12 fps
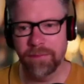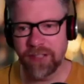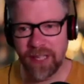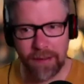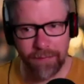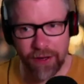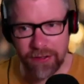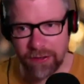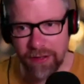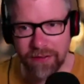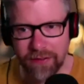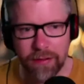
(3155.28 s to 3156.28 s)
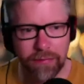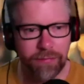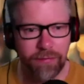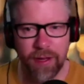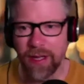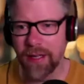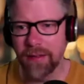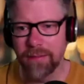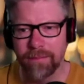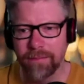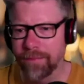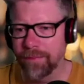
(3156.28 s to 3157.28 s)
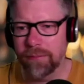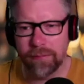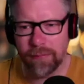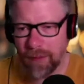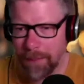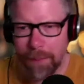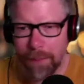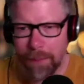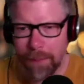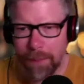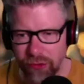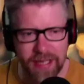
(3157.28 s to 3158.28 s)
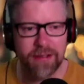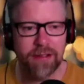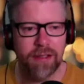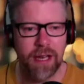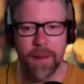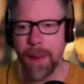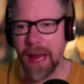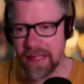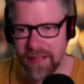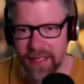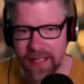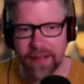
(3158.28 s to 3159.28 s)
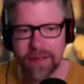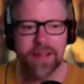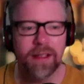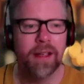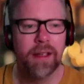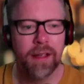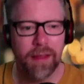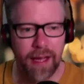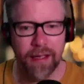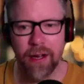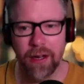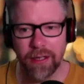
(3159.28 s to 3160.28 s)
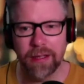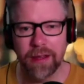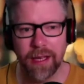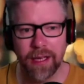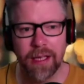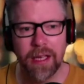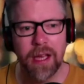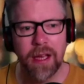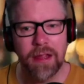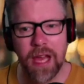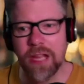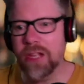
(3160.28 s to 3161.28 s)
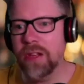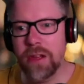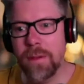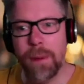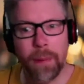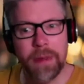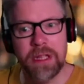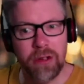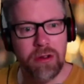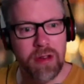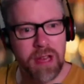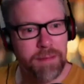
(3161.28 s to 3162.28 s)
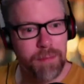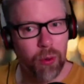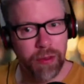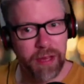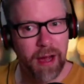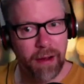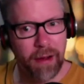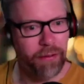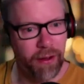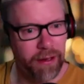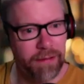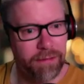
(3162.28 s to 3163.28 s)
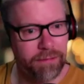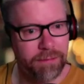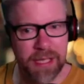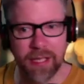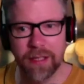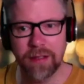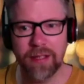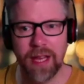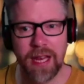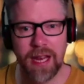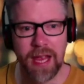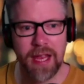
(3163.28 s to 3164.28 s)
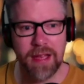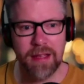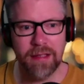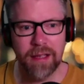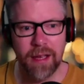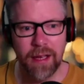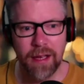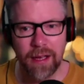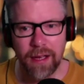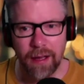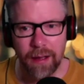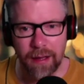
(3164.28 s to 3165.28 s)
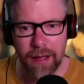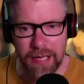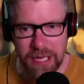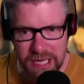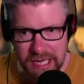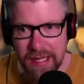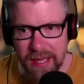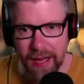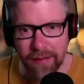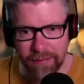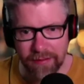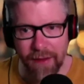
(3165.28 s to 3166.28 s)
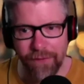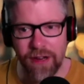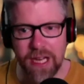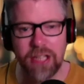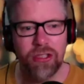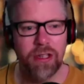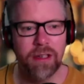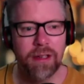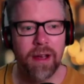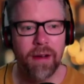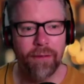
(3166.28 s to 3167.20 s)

taking photographs of portraits, paintings, that kind of thing, then you probably do need more the R5 because it is that you need that definition